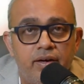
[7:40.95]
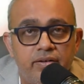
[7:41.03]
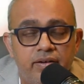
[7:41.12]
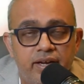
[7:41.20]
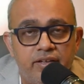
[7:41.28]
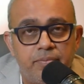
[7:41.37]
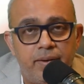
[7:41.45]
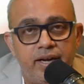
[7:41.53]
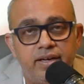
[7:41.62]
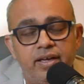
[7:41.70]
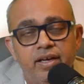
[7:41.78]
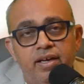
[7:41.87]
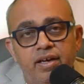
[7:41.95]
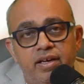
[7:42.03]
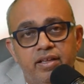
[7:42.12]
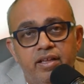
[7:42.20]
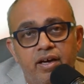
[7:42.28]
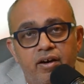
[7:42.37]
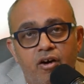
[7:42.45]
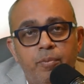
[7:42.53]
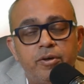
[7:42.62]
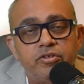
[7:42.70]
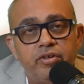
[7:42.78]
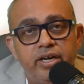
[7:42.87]
transplant, the
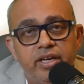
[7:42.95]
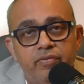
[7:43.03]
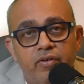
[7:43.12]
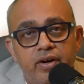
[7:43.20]
opportunity for